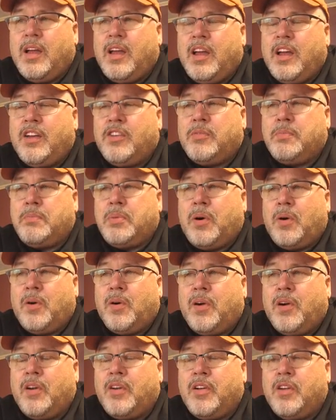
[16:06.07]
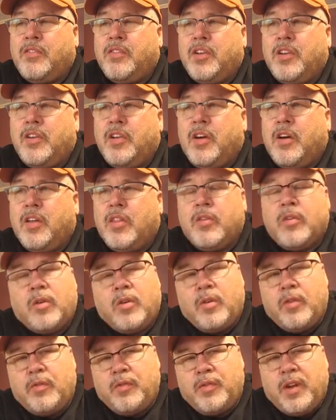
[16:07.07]
as part of
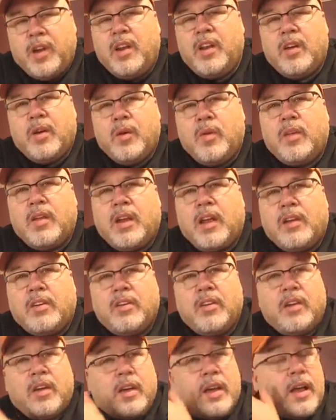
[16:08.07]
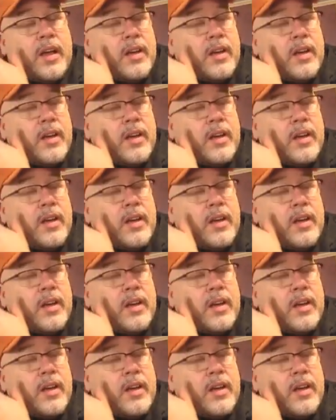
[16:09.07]
another video that I did. I